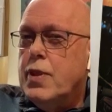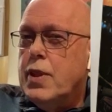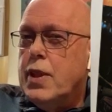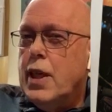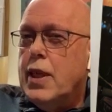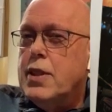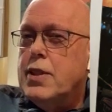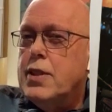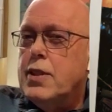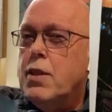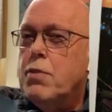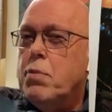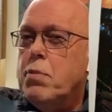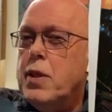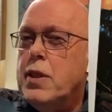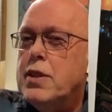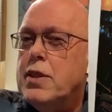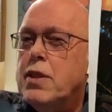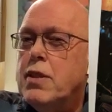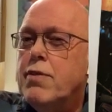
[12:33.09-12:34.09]
That's
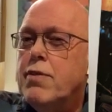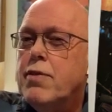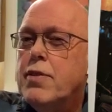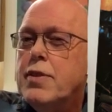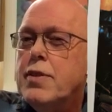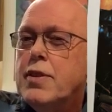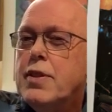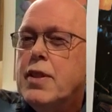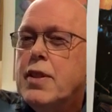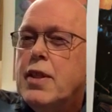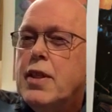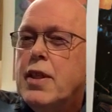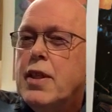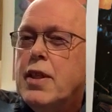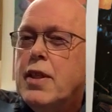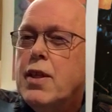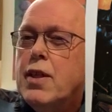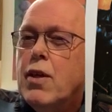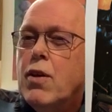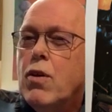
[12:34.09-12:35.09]
impressive.
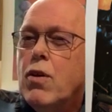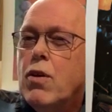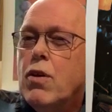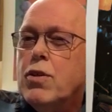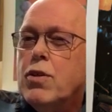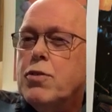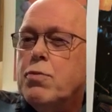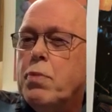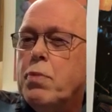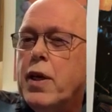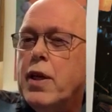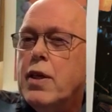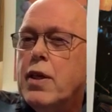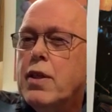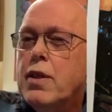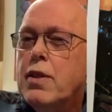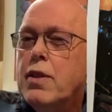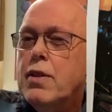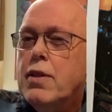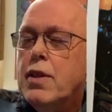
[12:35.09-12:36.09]
The colors yeah. page.
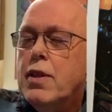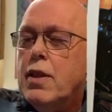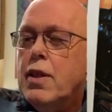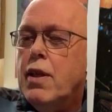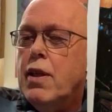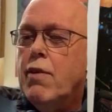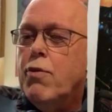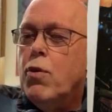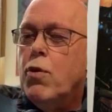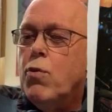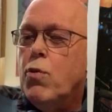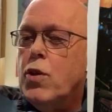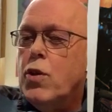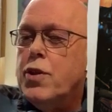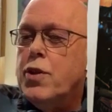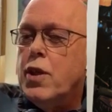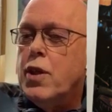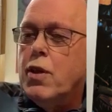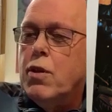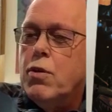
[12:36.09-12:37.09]
If you
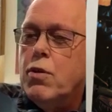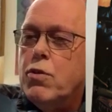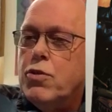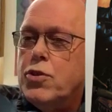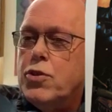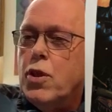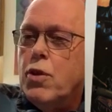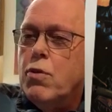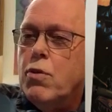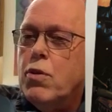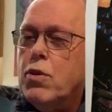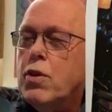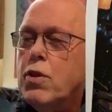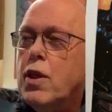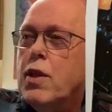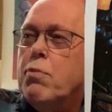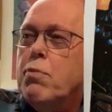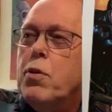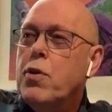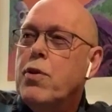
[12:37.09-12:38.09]
want, I could show you
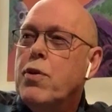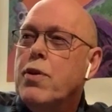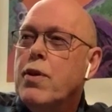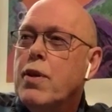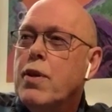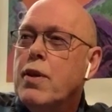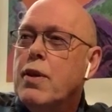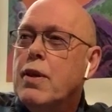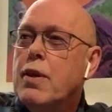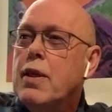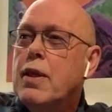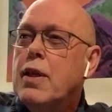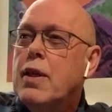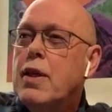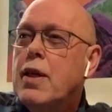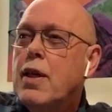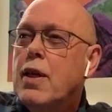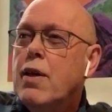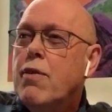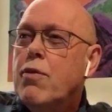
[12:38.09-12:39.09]
that, but uh,
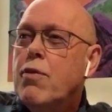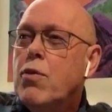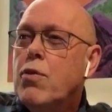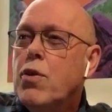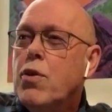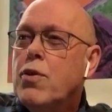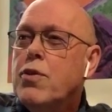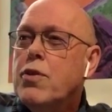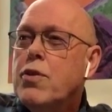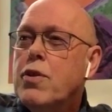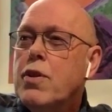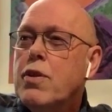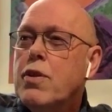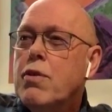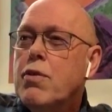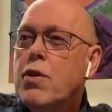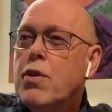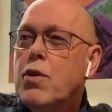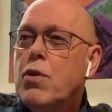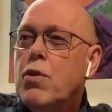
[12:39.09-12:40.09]
if you're not, uh,
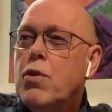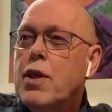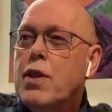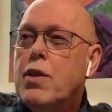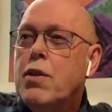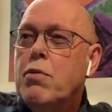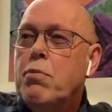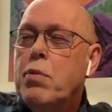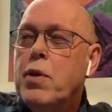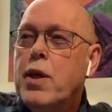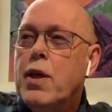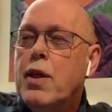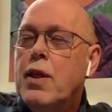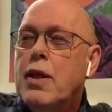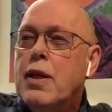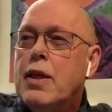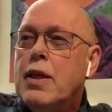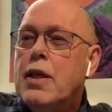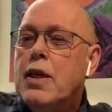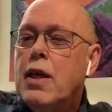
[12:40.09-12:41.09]
you can let it be.
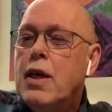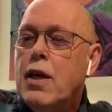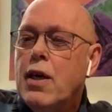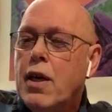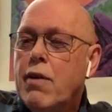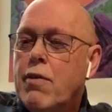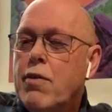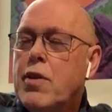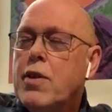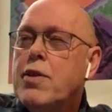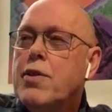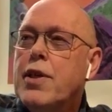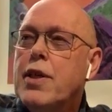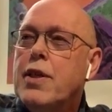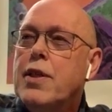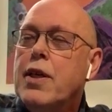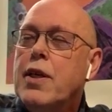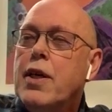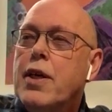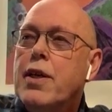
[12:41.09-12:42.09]
I have it
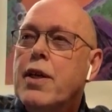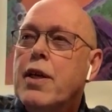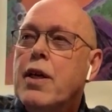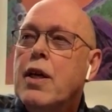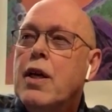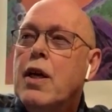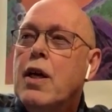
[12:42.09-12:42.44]
ready here.